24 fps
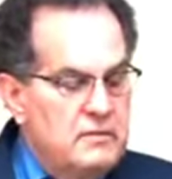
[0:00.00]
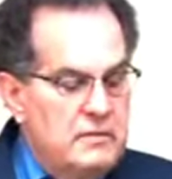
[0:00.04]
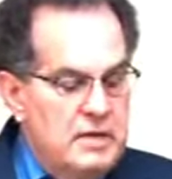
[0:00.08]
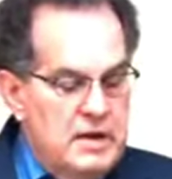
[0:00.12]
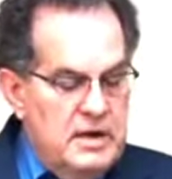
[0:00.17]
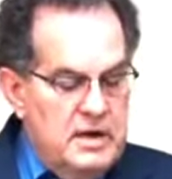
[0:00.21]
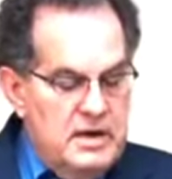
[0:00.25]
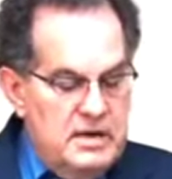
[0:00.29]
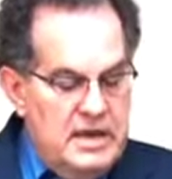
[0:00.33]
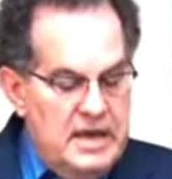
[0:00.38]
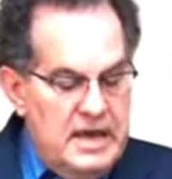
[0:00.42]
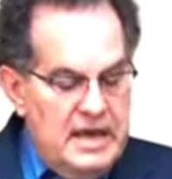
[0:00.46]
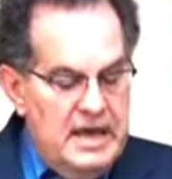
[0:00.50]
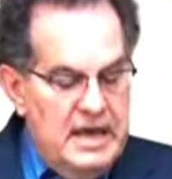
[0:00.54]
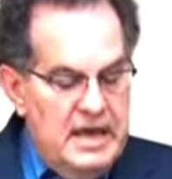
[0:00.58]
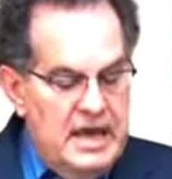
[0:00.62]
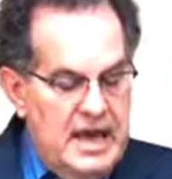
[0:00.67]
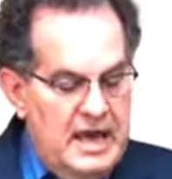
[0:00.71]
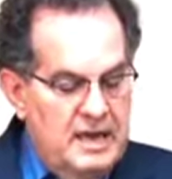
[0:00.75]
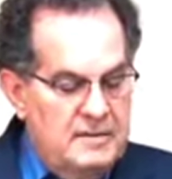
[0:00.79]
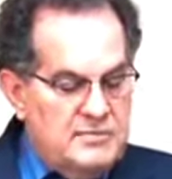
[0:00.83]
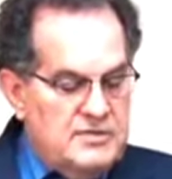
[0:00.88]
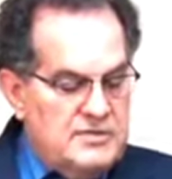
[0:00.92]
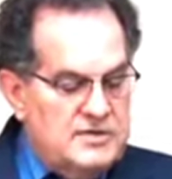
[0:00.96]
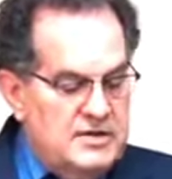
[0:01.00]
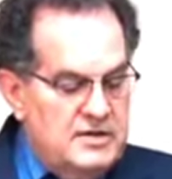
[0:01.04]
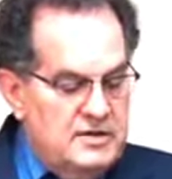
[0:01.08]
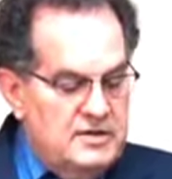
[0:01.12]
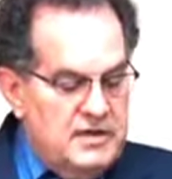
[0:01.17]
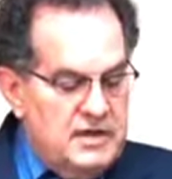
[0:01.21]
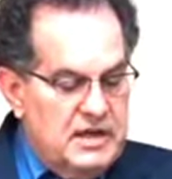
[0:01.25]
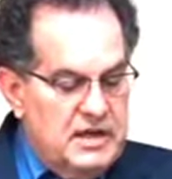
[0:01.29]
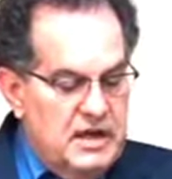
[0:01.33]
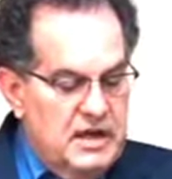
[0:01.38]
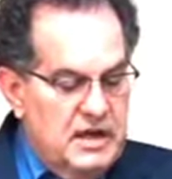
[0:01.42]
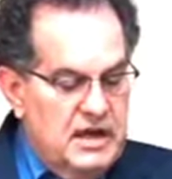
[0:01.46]
Wasn't Ahab
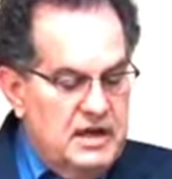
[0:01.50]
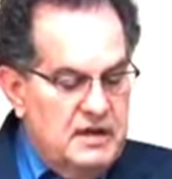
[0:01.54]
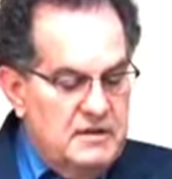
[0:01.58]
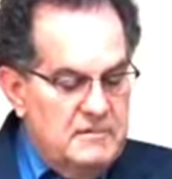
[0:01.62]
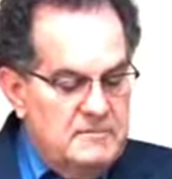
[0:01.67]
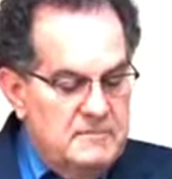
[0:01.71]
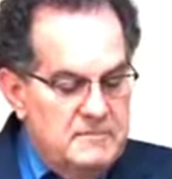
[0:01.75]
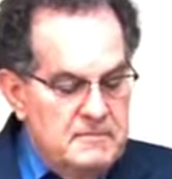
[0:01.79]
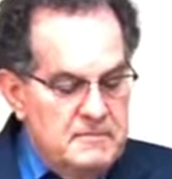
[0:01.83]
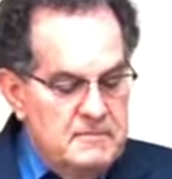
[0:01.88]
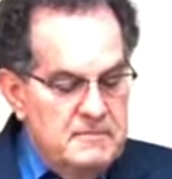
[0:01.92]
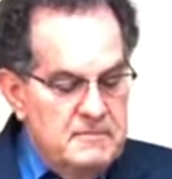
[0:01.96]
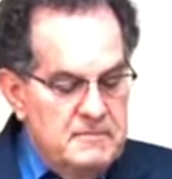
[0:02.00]
still the king?